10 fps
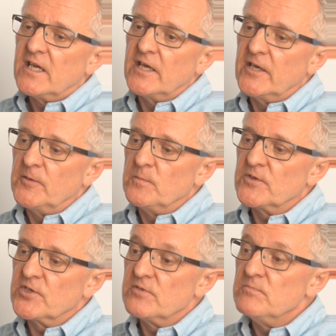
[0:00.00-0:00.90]

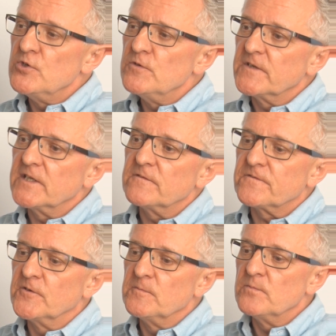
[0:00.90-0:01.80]
that are moving
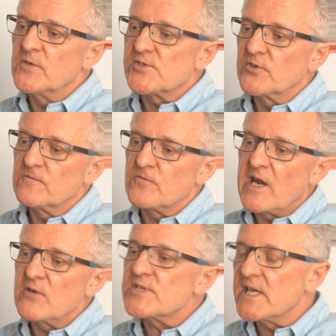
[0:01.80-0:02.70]
from the sort of
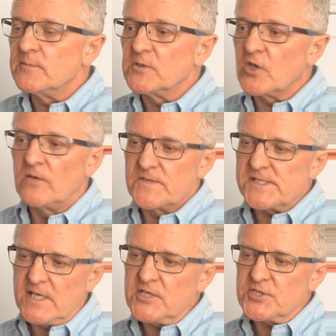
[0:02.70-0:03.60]
roundtable
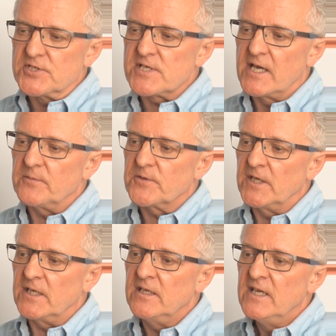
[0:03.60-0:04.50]
conversation type
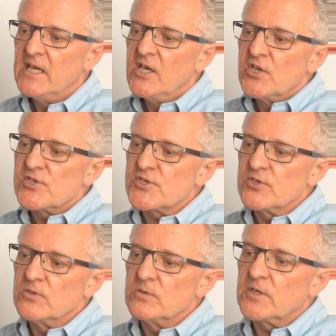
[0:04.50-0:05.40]
thing
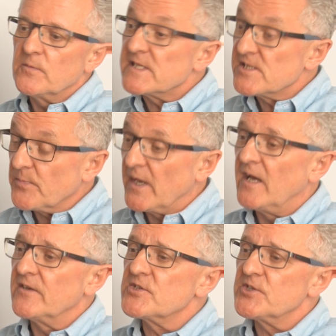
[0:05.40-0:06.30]
to committed
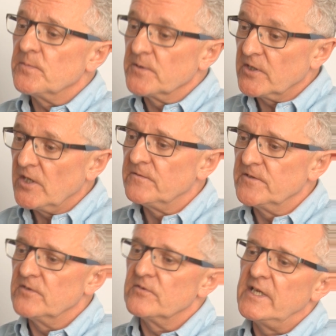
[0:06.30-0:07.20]
partnership and
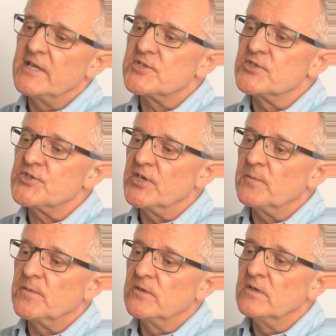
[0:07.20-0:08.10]
covenant
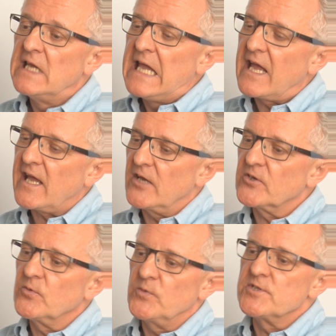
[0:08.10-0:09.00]
relationship, and how
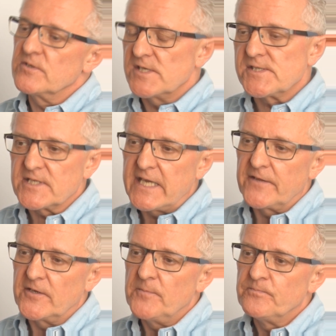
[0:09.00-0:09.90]
can we do this
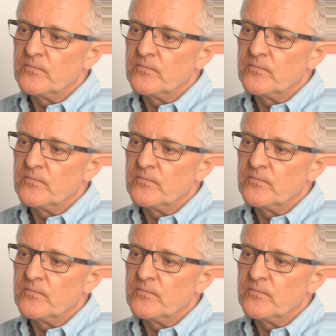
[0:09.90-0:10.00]
together?